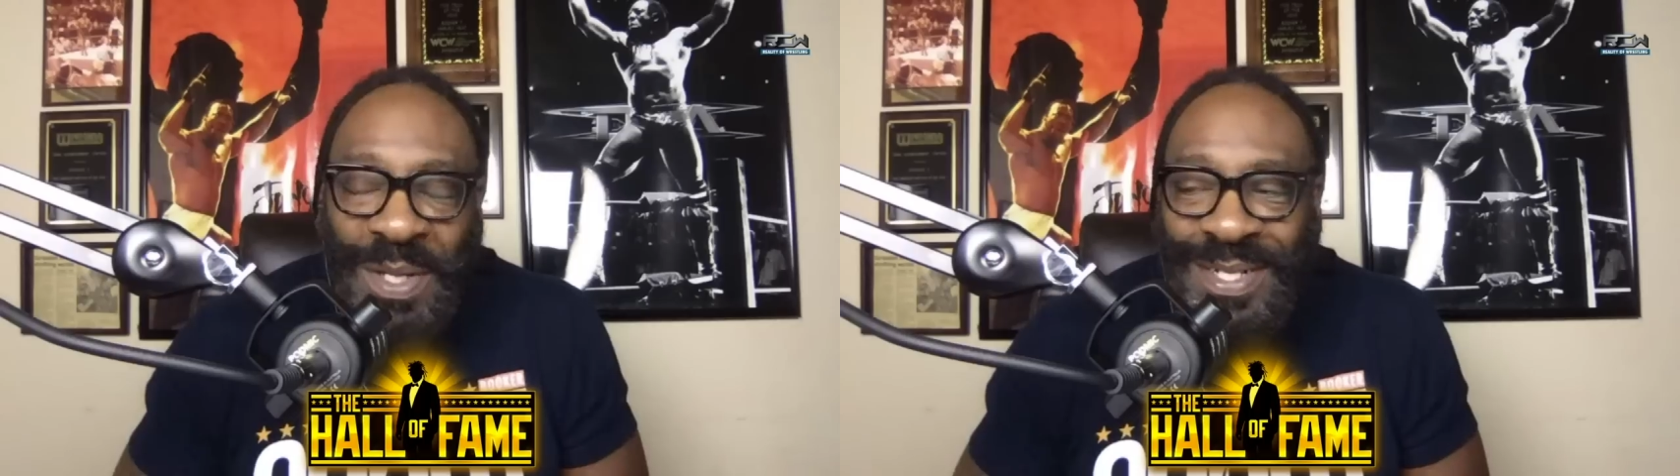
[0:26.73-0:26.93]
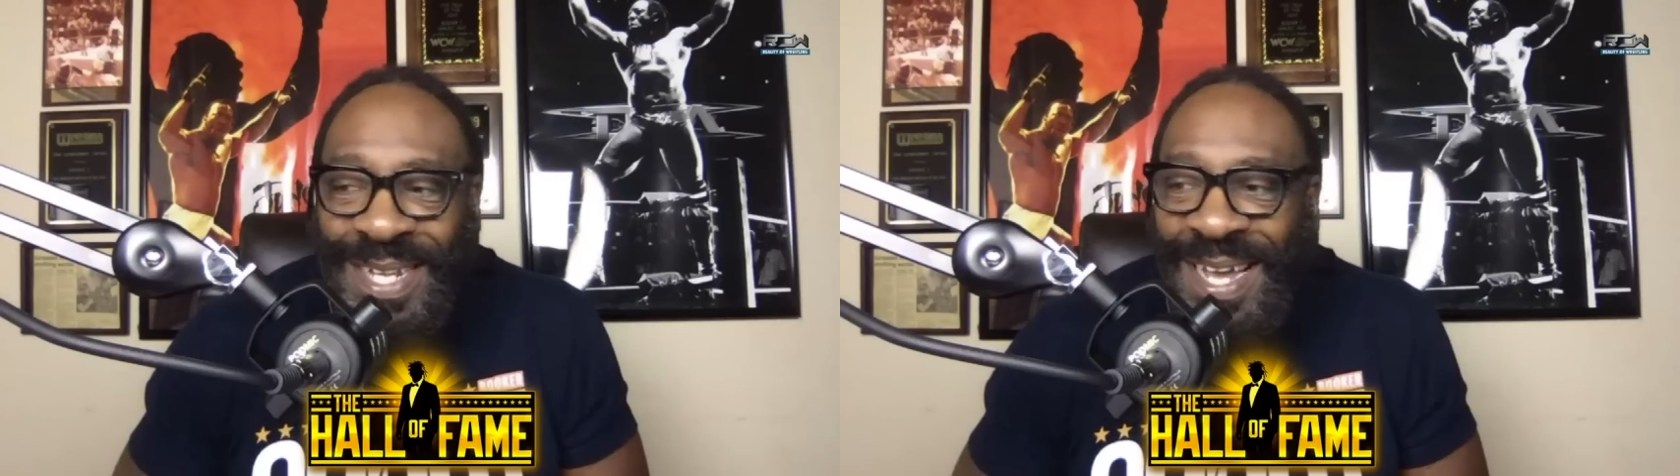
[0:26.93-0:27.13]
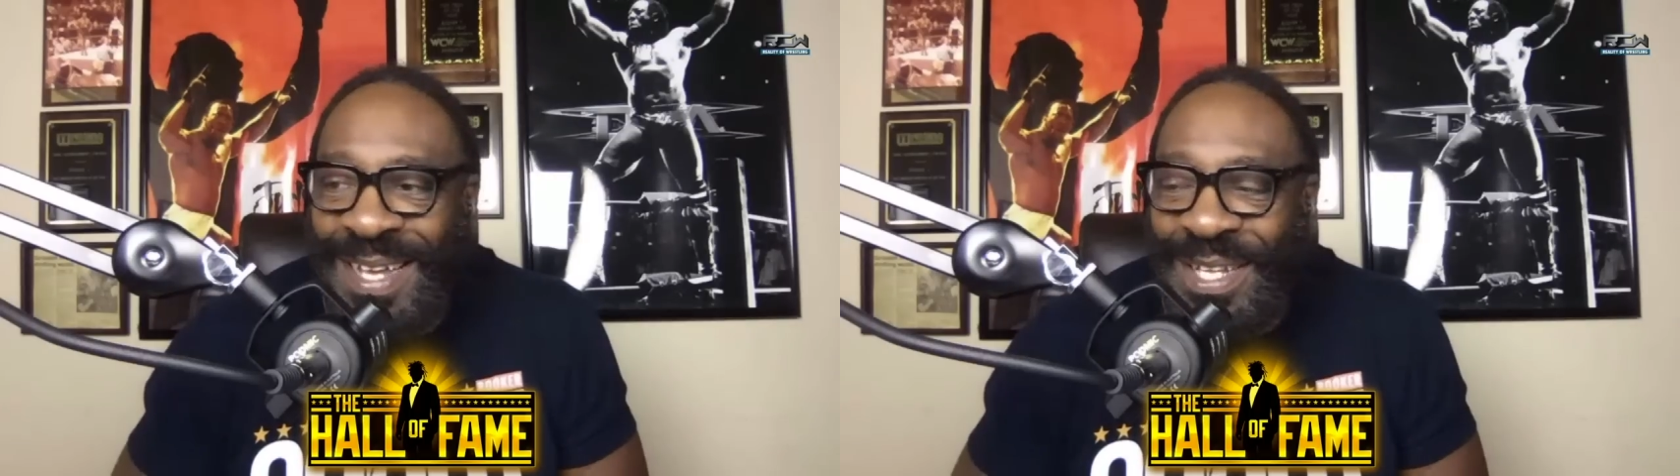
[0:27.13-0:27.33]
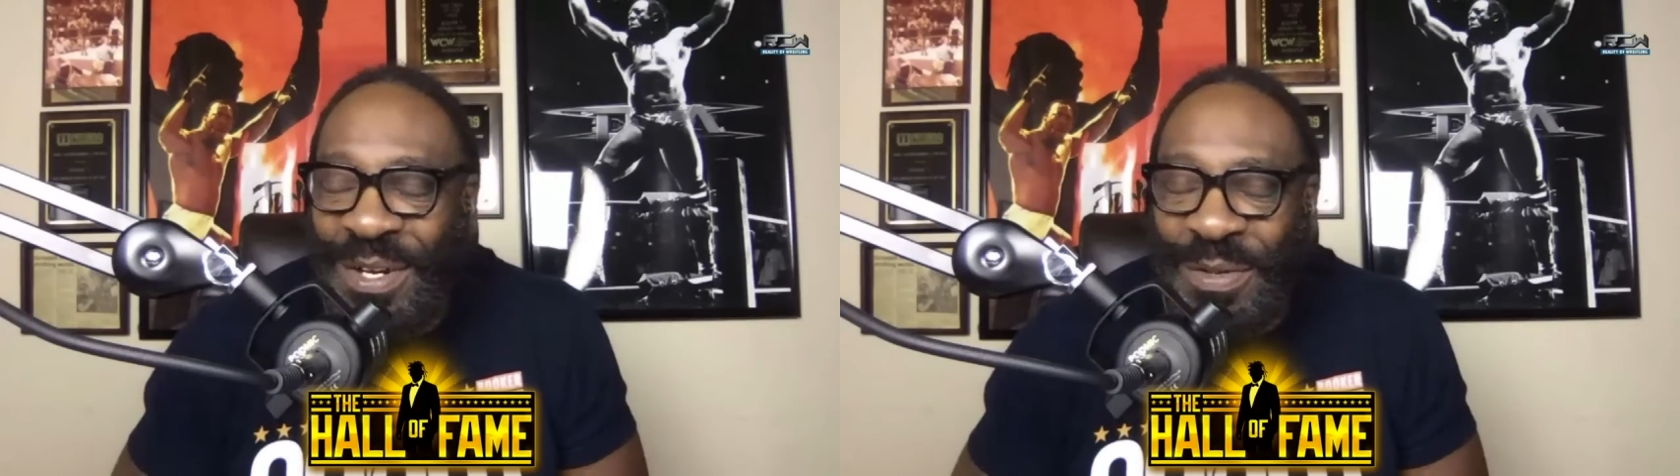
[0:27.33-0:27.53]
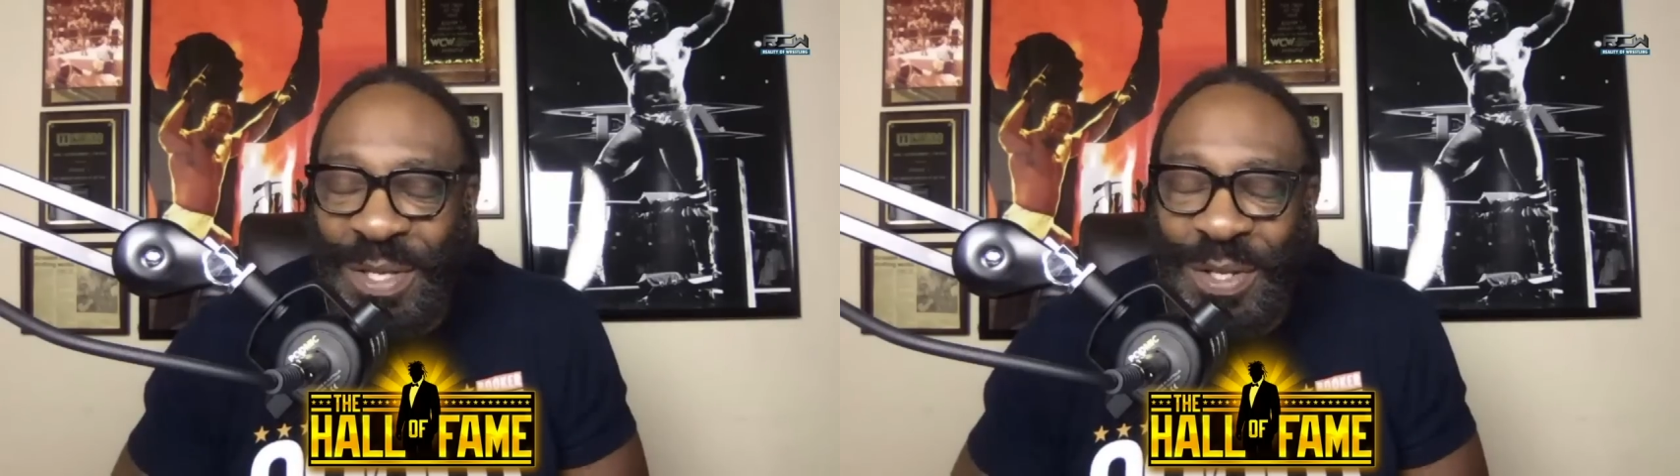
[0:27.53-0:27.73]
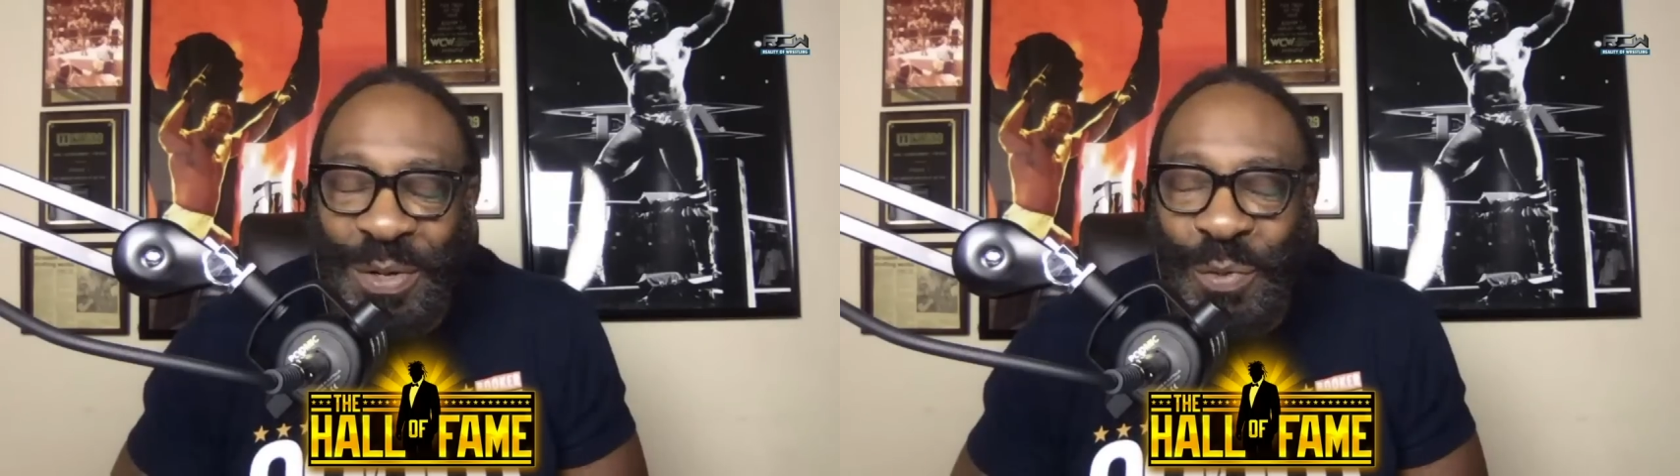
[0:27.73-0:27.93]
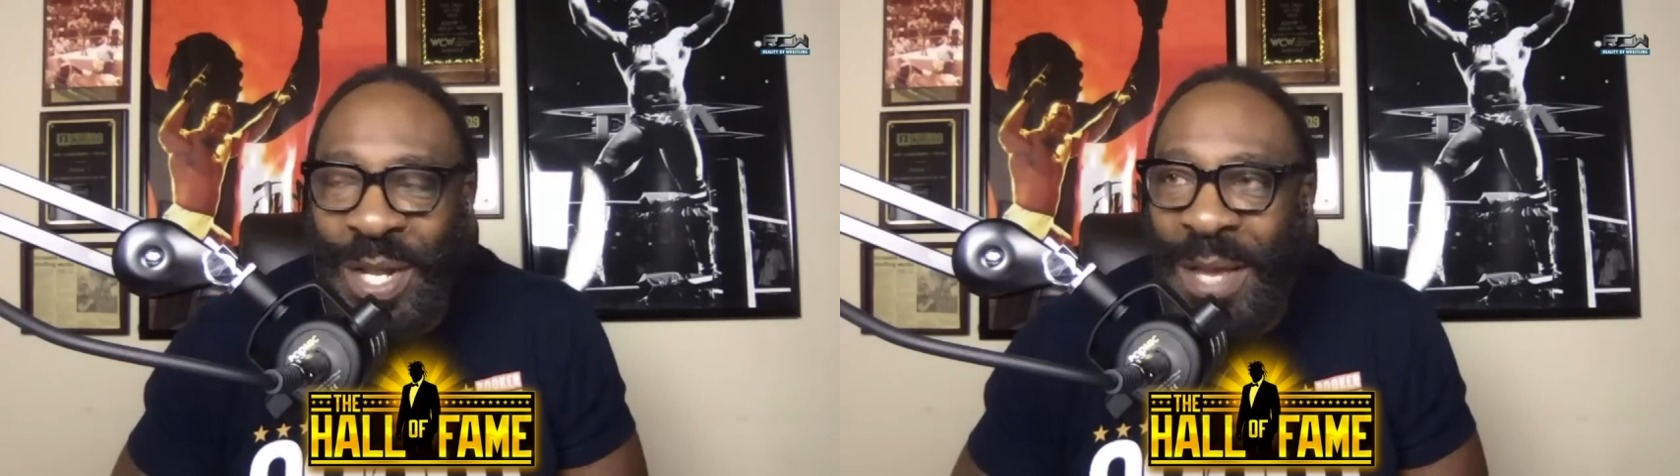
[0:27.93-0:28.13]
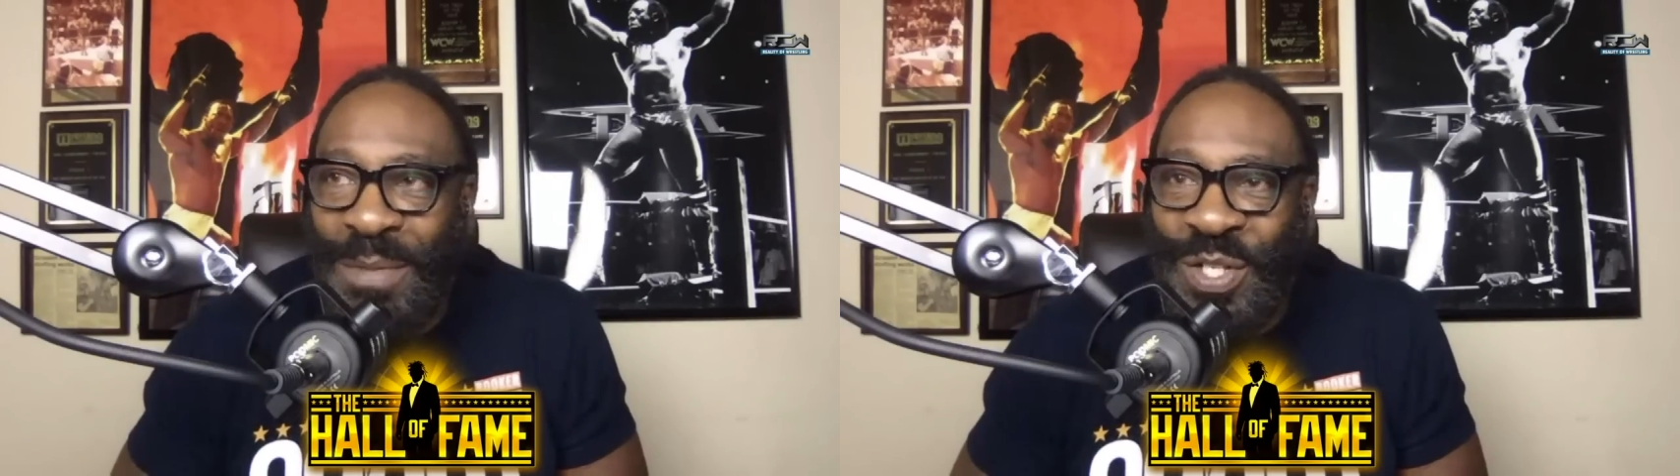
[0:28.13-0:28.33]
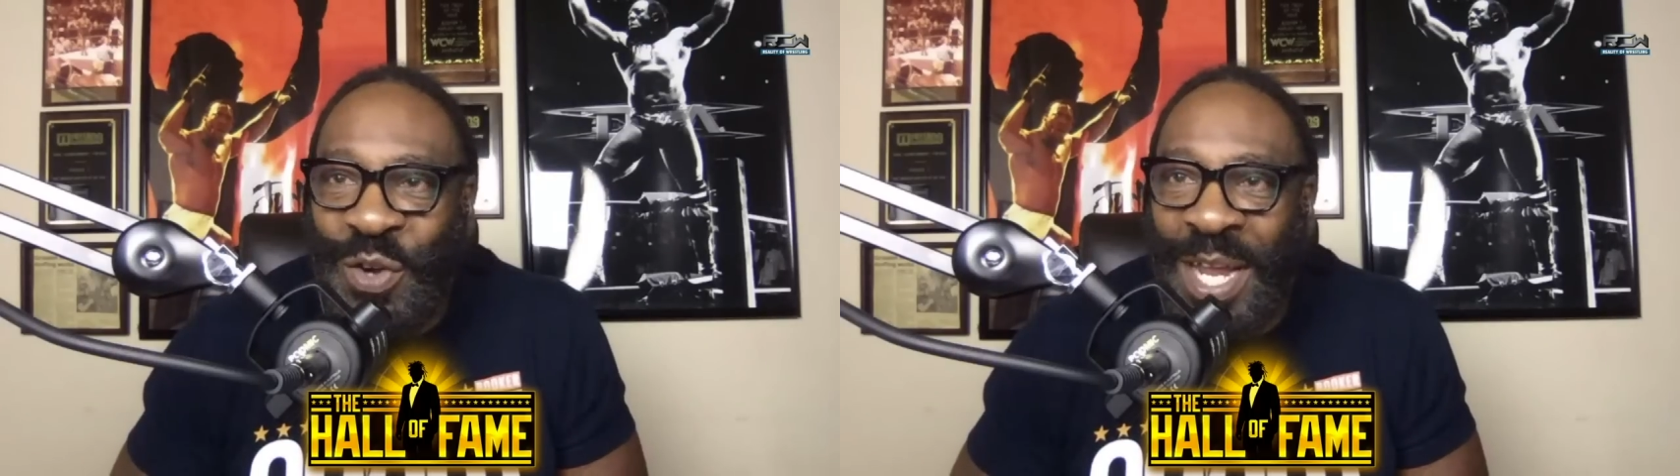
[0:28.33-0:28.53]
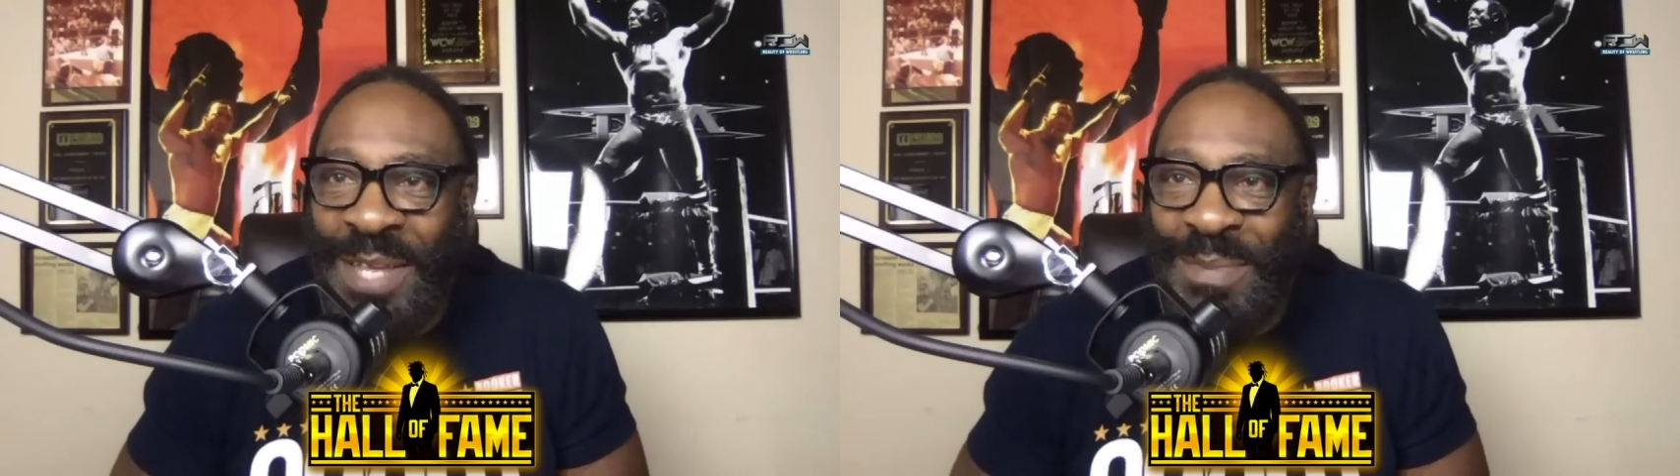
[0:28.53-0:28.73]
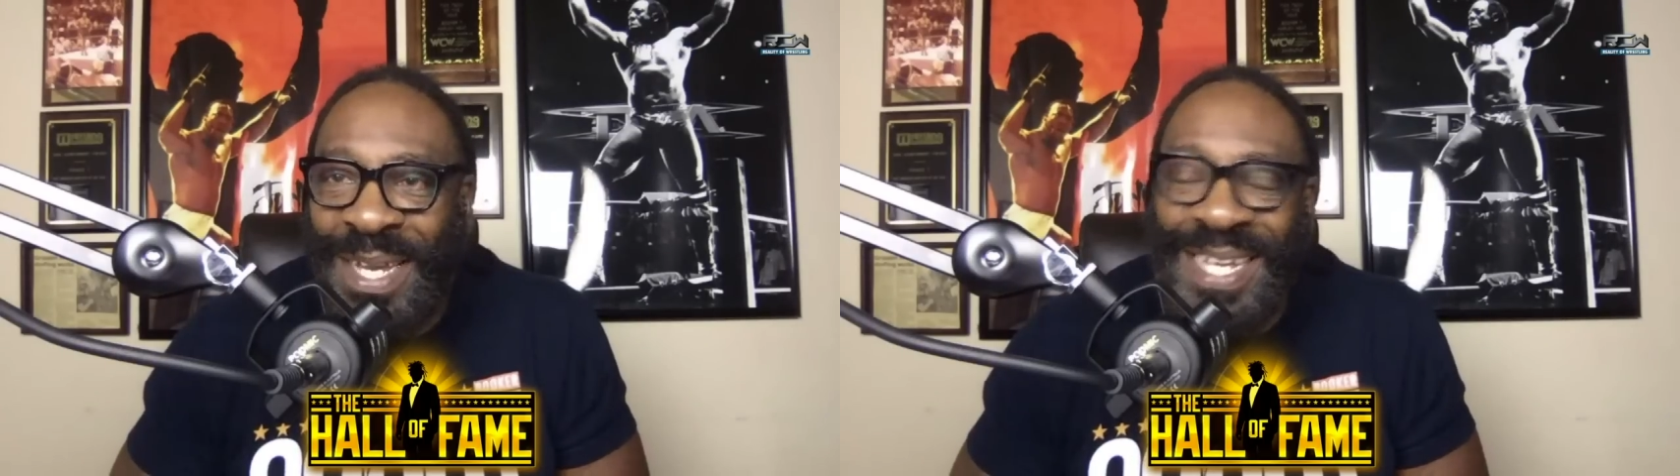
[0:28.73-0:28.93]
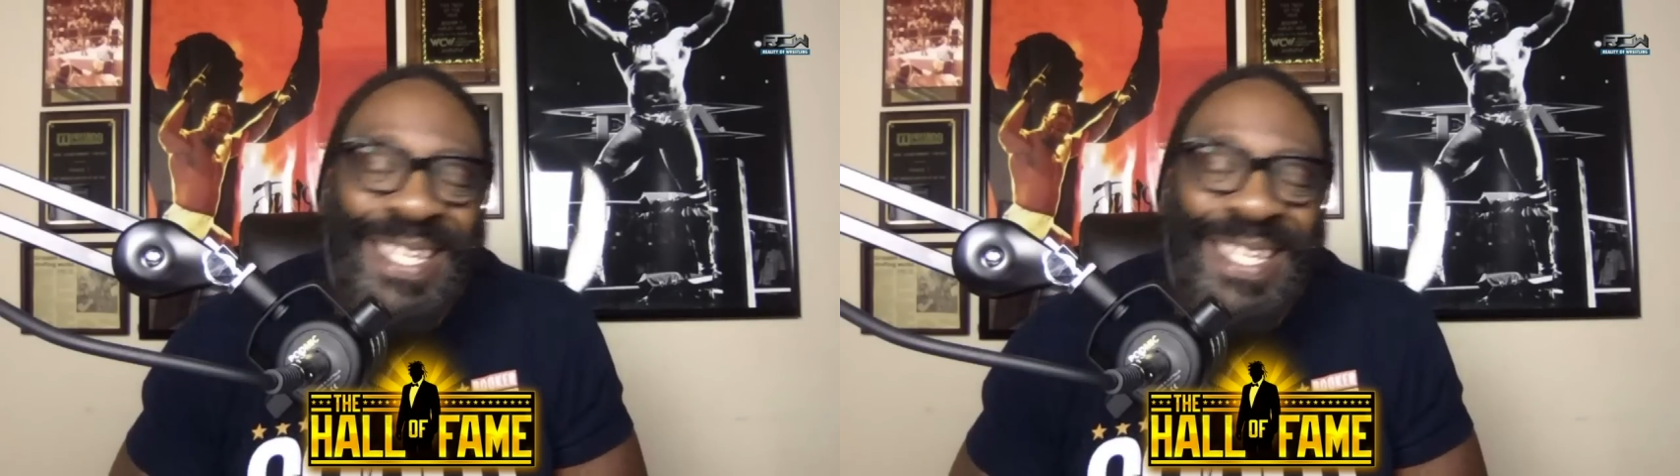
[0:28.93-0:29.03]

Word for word: he's there. You know, you don't want to help me train, man?